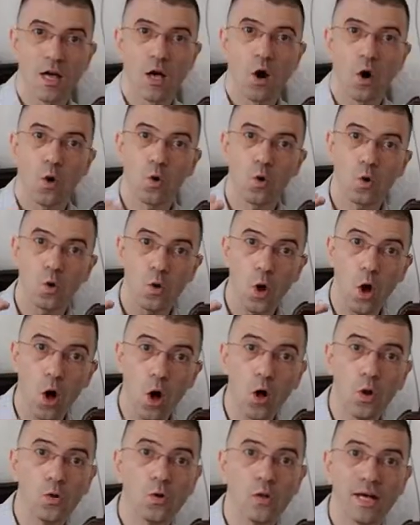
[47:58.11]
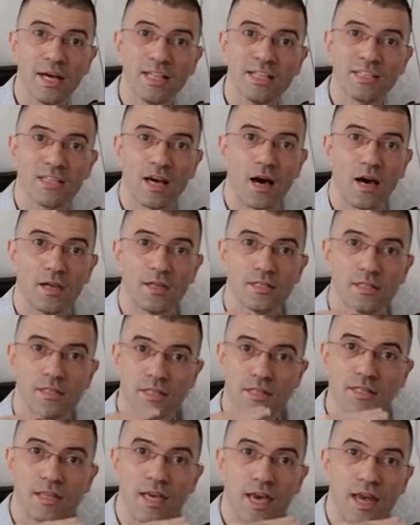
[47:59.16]
all inside the
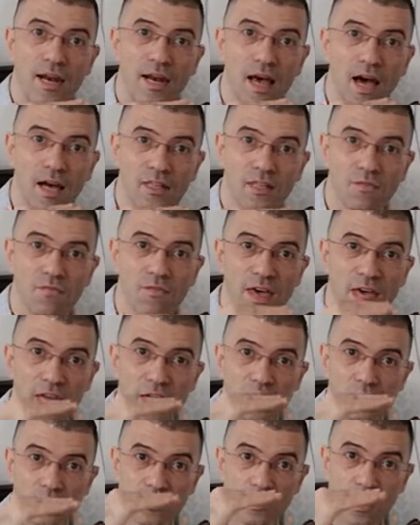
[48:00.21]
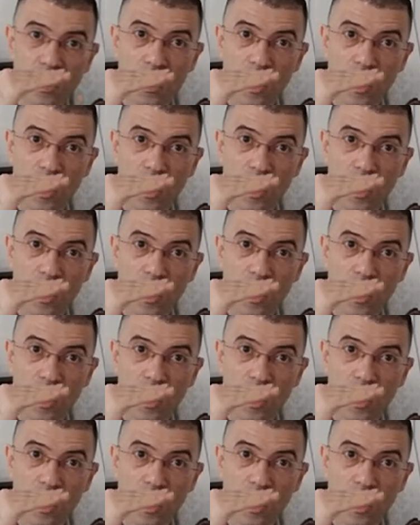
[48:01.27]
skin at various